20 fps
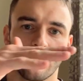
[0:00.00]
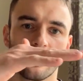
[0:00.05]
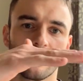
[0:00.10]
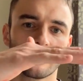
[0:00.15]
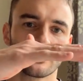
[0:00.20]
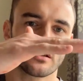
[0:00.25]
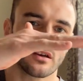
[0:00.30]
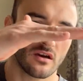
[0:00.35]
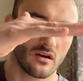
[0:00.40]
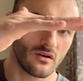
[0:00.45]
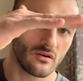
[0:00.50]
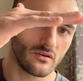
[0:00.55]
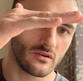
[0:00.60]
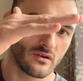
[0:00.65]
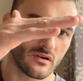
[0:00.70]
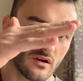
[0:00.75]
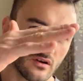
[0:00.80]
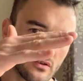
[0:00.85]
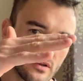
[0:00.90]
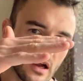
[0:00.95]
So you
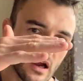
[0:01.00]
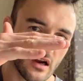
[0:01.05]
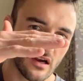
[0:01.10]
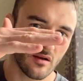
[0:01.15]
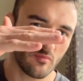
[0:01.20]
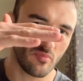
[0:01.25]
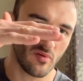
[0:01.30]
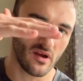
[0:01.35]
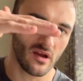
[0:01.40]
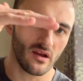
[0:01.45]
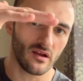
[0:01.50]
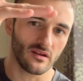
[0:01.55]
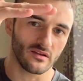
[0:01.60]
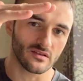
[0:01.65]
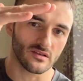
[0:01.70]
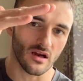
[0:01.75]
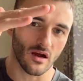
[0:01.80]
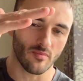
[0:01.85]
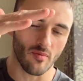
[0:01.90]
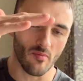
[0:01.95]
go down a
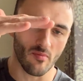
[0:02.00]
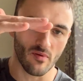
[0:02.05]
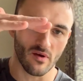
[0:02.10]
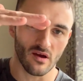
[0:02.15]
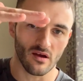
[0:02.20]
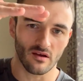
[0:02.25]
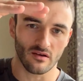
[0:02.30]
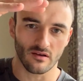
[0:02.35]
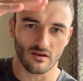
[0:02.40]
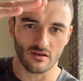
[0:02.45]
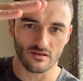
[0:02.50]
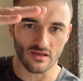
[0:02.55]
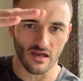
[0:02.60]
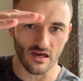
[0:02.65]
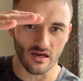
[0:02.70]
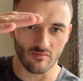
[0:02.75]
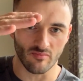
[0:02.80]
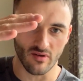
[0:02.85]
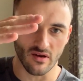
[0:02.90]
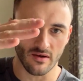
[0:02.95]
bit, up a bit,
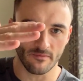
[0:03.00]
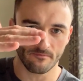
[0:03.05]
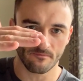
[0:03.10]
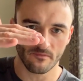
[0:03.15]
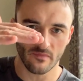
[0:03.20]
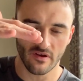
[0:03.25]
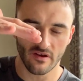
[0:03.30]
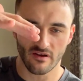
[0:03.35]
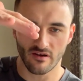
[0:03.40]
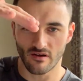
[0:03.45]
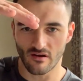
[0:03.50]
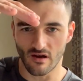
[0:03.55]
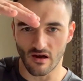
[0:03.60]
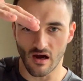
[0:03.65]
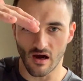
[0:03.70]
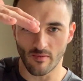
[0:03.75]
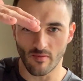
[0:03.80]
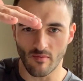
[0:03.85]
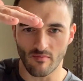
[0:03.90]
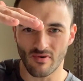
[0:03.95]
down a bit.
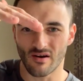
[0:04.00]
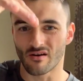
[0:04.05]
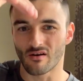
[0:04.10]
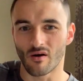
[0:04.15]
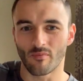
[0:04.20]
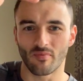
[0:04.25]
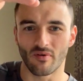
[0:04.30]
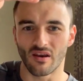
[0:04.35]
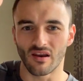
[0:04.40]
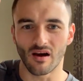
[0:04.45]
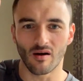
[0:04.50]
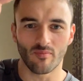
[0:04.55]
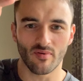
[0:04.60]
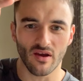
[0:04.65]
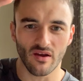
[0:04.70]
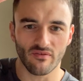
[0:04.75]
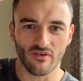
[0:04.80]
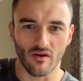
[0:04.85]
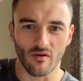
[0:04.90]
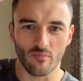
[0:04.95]
It might go up a little bit
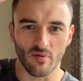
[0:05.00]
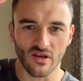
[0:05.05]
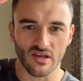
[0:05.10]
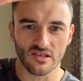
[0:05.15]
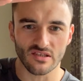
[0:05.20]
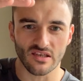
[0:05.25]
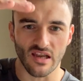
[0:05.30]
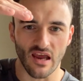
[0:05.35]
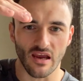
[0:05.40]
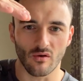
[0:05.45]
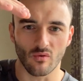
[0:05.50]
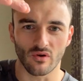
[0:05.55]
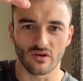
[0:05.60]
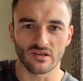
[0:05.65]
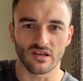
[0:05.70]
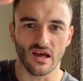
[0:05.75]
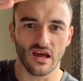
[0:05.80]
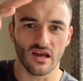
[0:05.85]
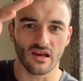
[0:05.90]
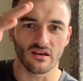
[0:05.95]
if you have a bit of steak one
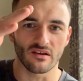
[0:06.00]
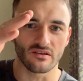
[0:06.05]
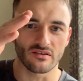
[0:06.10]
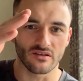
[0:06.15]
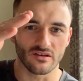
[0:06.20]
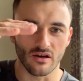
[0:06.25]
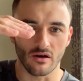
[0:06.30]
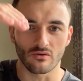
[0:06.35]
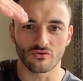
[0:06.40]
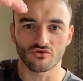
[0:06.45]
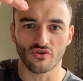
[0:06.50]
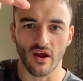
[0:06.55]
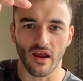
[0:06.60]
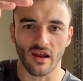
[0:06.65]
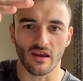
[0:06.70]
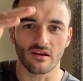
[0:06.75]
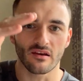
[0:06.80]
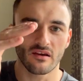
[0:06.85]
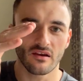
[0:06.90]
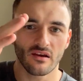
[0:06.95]
day and you don't
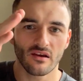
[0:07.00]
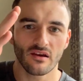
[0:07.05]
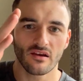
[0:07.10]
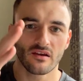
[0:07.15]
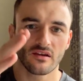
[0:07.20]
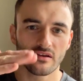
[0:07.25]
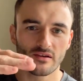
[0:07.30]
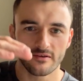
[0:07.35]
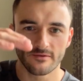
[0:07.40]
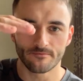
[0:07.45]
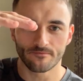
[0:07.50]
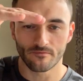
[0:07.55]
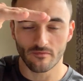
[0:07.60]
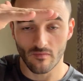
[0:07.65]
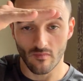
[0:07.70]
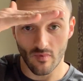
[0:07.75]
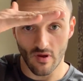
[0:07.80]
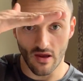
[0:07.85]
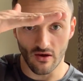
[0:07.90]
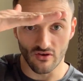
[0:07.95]
train.
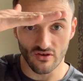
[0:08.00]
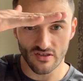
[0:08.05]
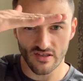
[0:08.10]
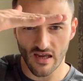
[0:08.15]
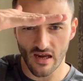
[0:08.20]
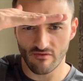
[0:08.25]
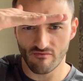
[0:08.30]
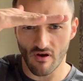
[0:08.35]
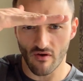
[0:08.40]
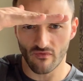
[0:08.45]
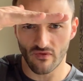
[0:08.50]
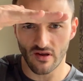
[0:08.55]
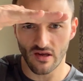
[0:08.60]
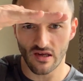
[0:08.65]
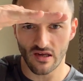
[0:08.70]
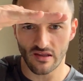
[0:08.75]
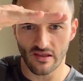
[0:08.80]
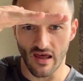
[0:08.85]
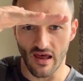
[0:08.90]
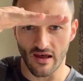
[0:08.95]
It'll stay
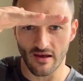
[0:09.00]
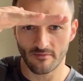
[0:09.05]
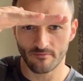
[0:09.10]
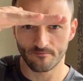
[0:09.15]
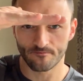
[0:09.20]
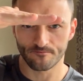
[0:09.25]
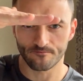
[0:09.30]
roughly there.